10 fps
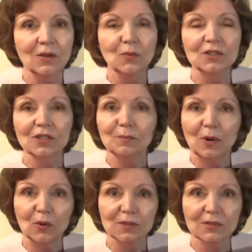which
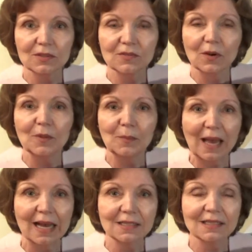composers from the
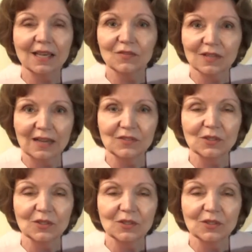past have left